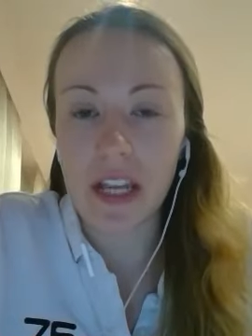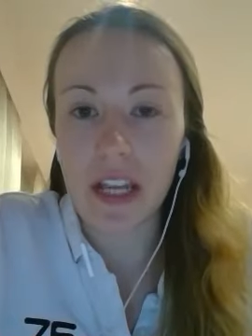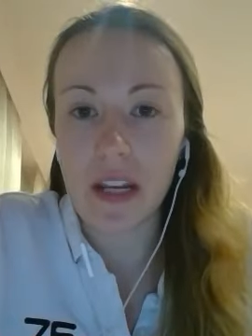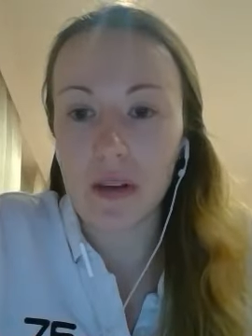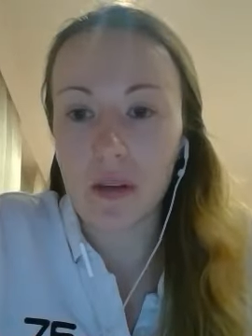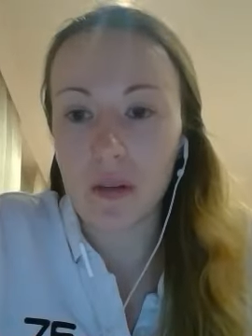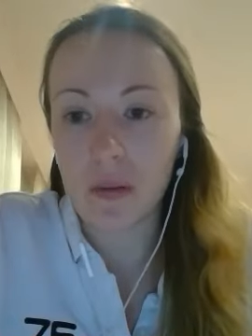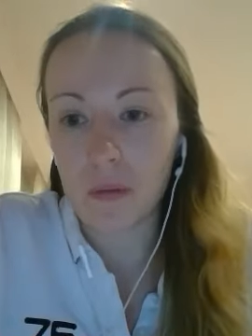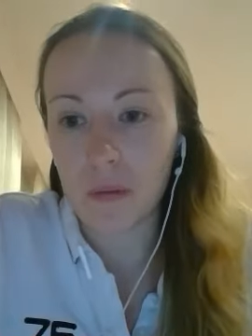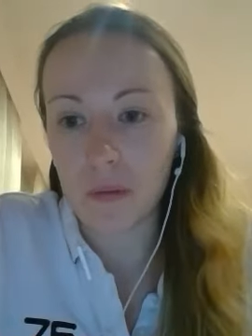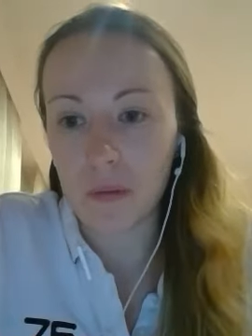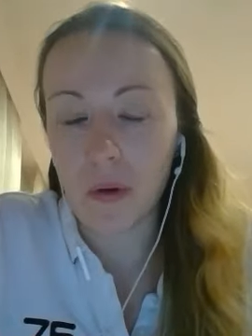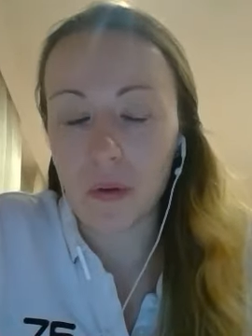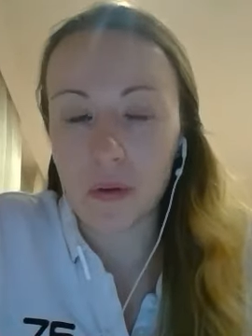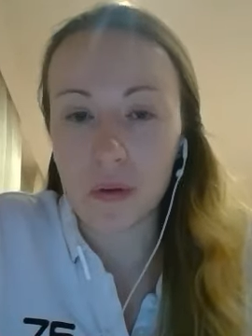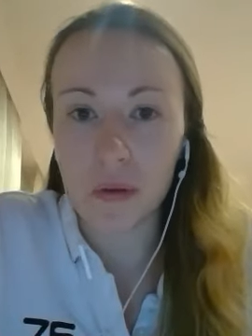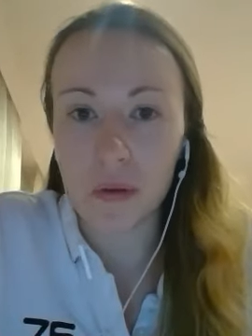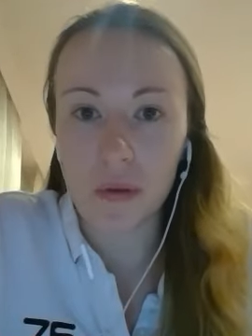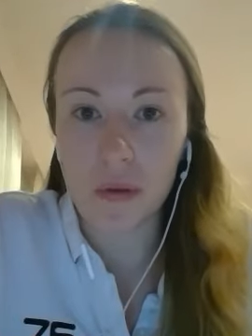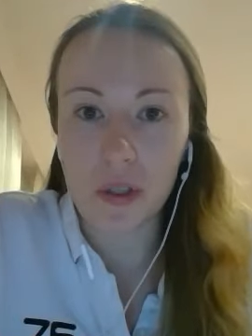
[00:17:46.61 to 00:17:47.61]
and
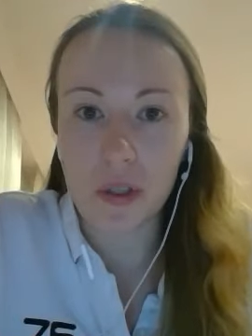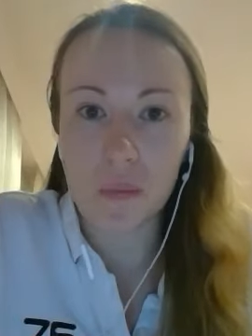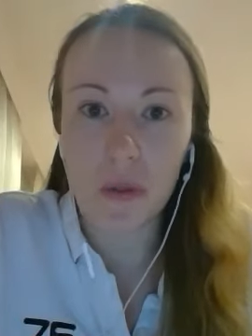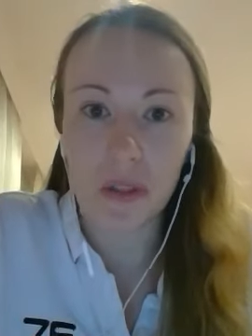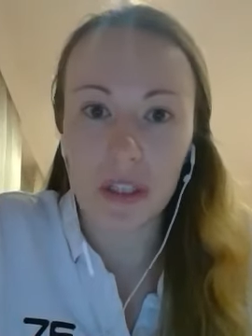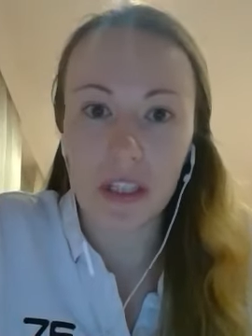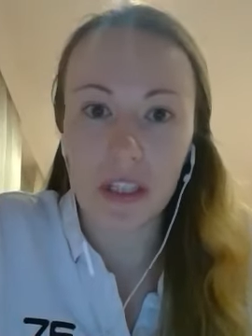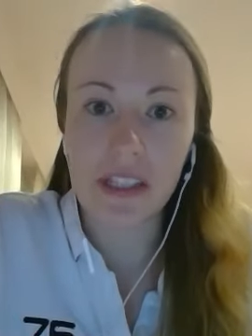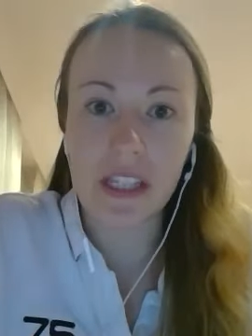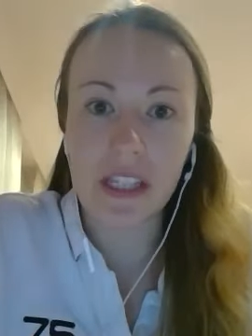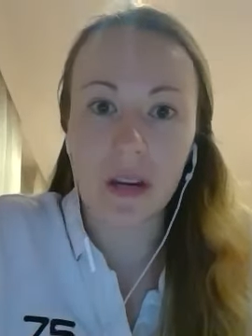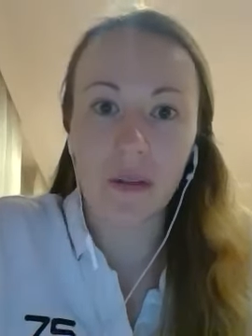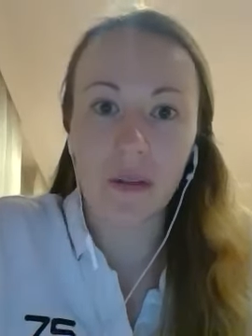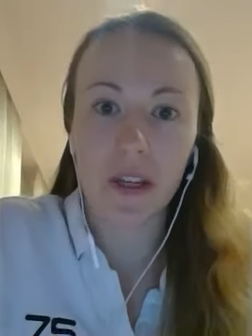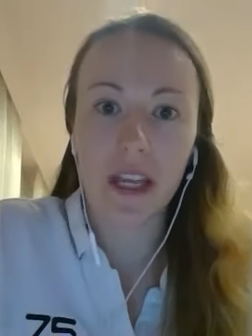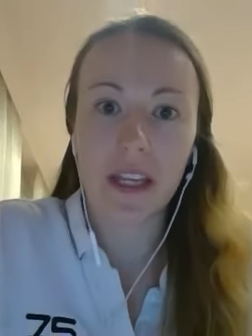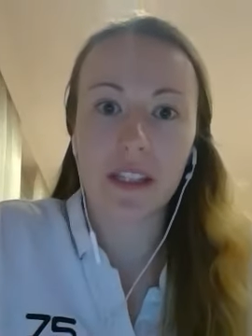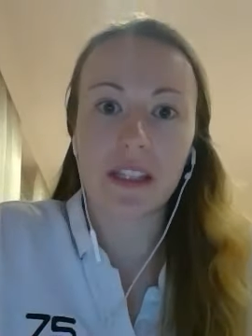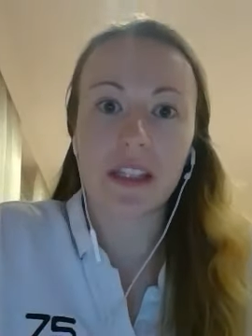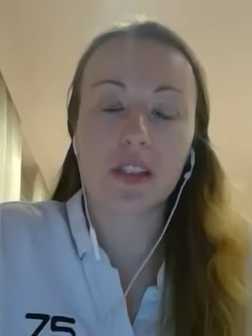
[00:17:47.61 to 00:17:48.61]
also the sport itself
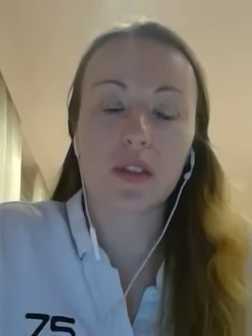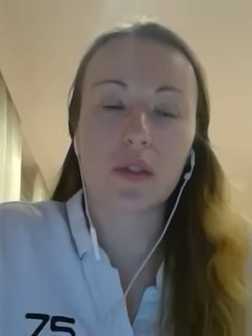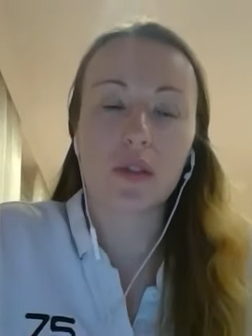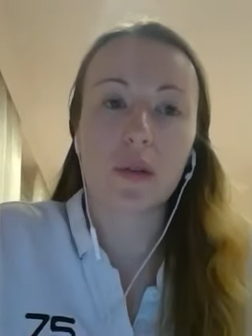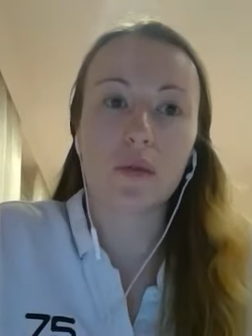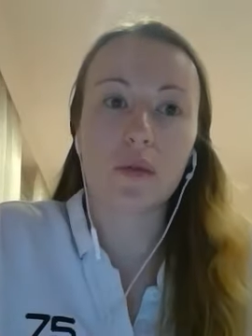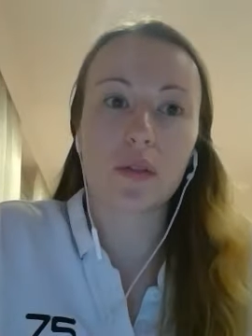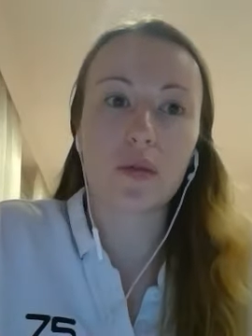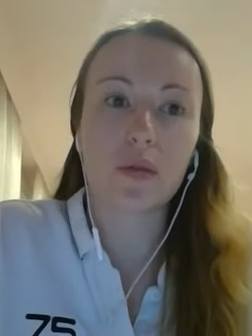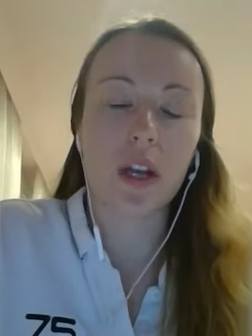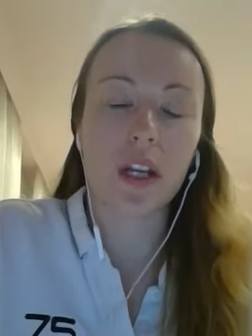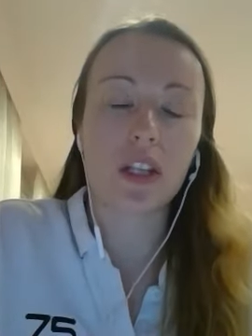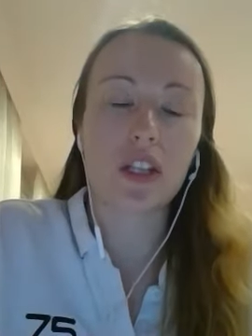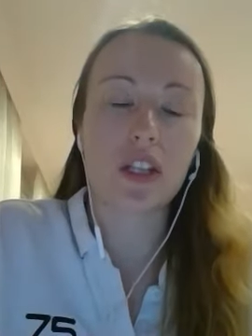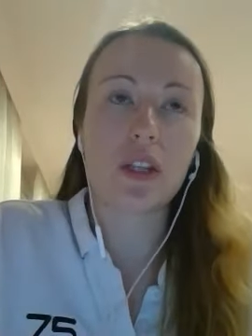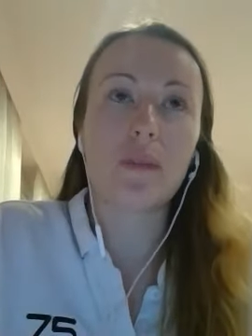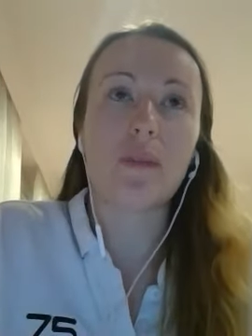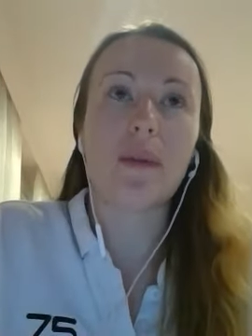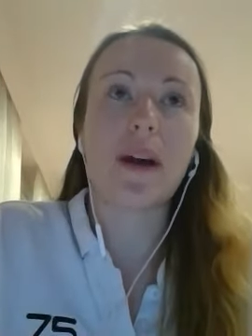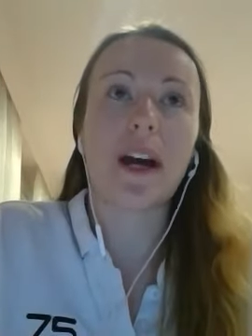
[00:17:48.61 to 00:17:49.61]
has its own
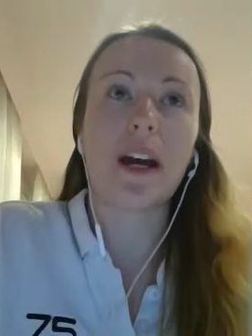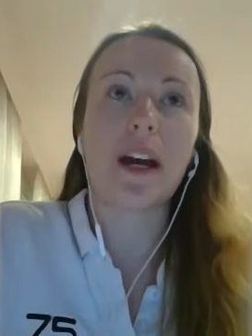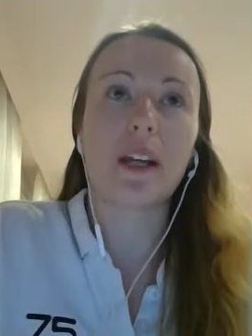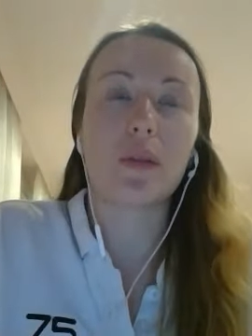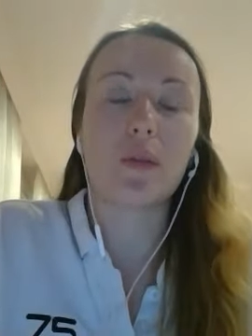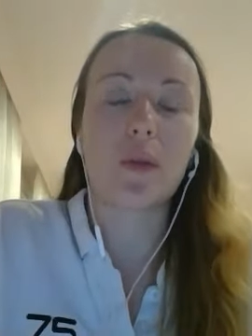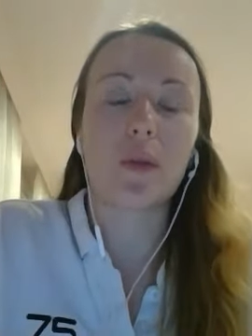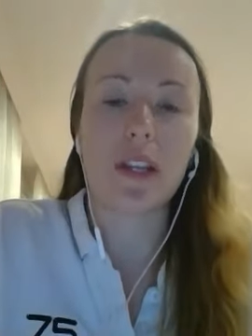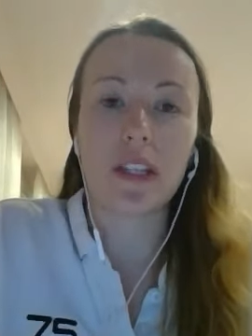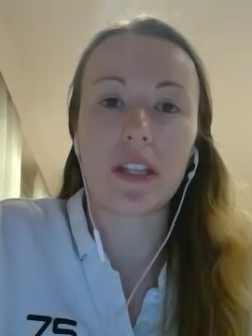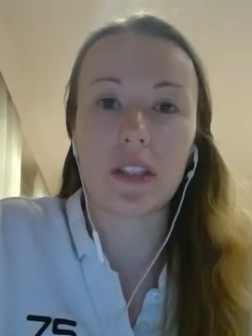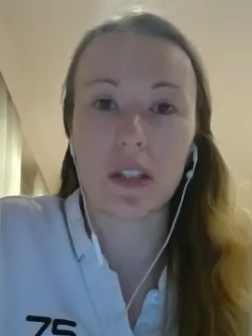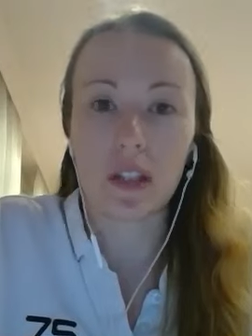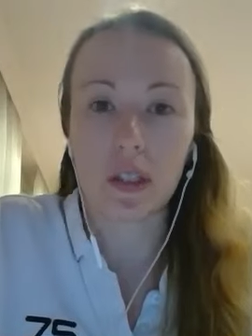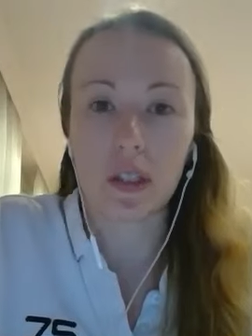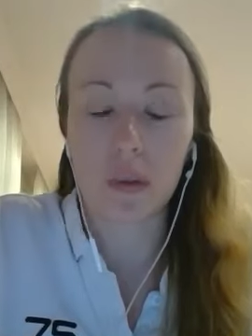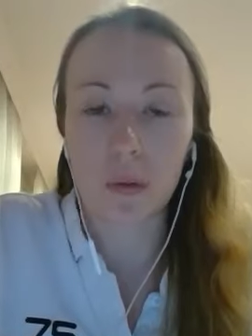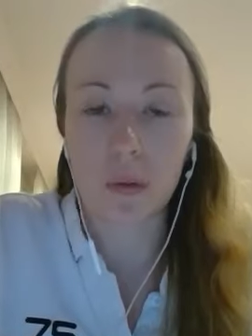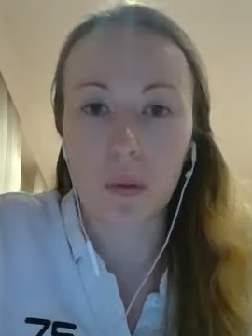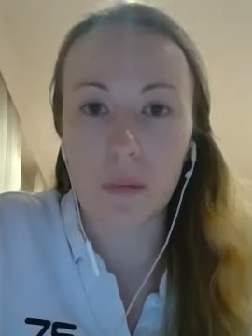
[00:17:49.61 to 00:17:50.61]
strategy by
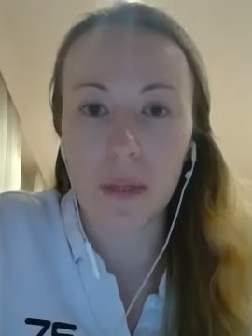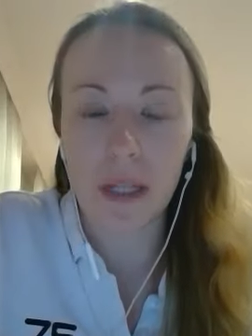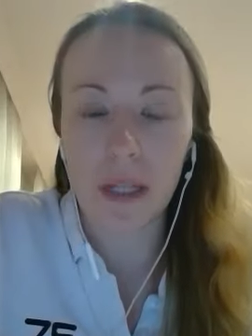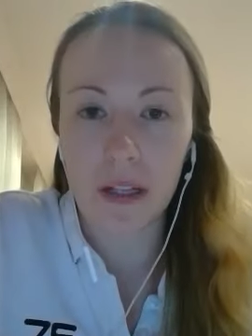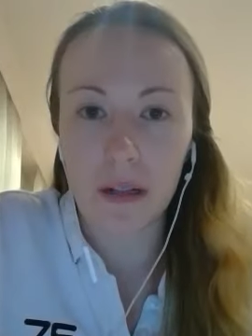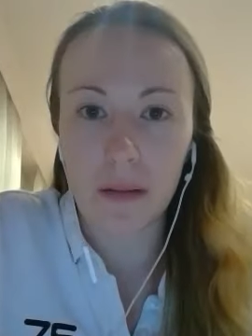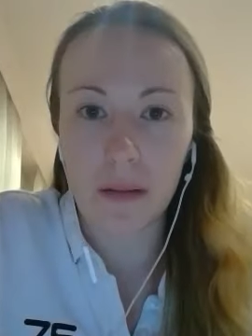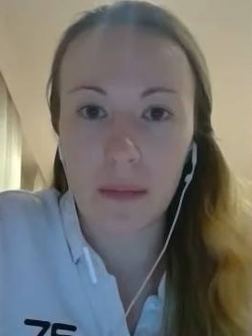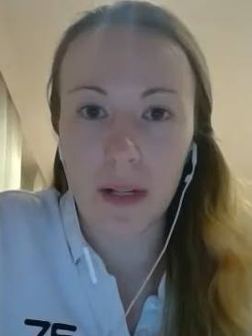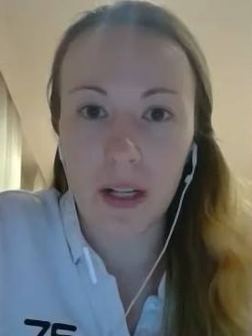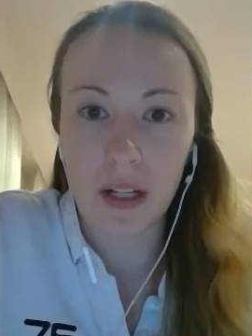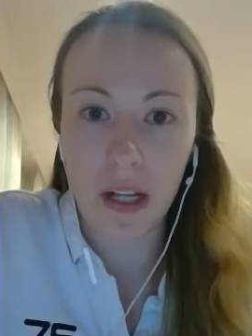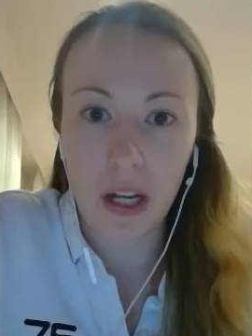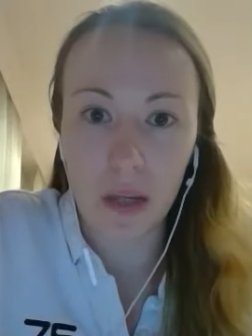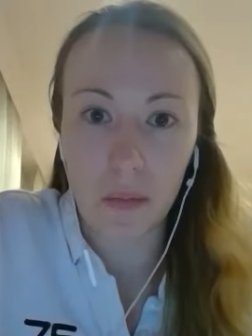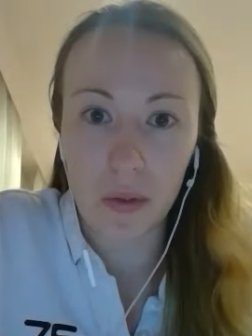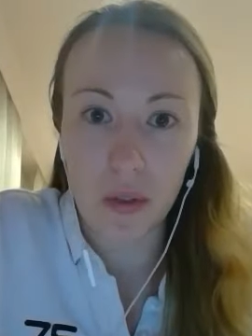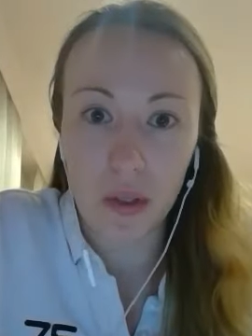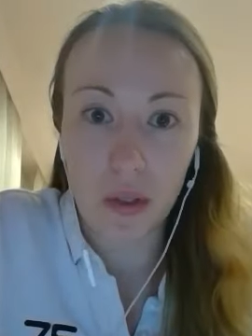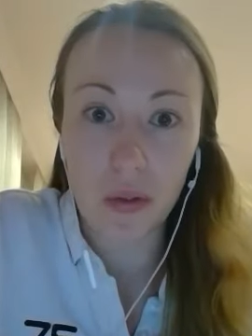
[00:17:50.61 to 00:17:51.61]
2032 become
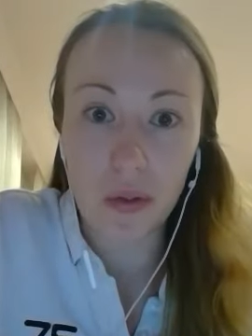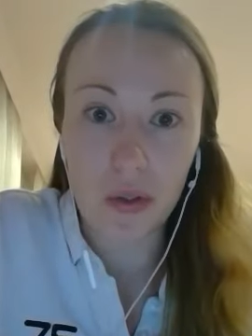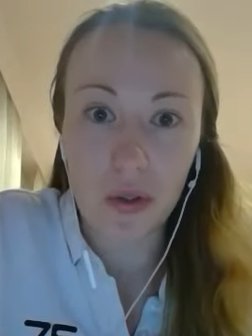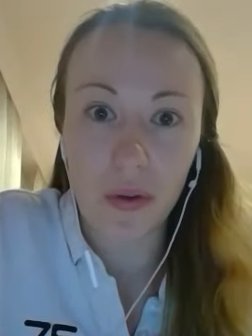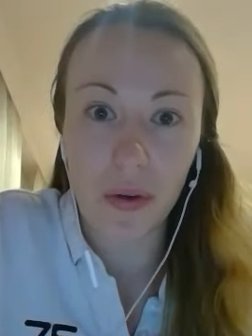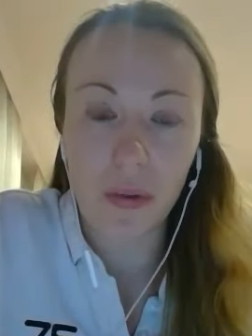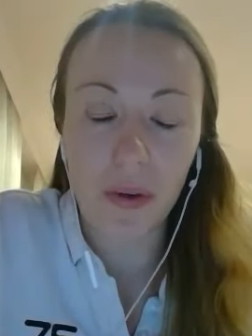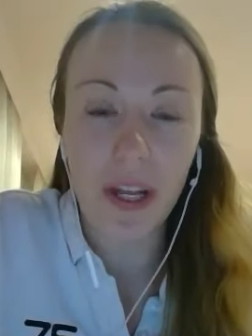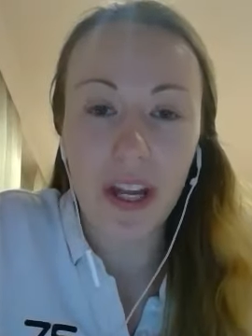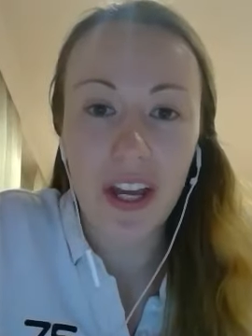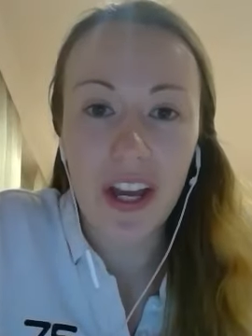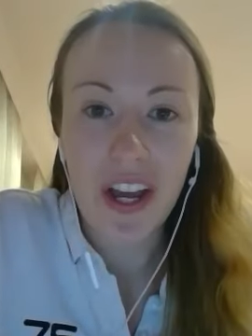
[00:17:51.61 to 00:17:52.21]
carbon neutral.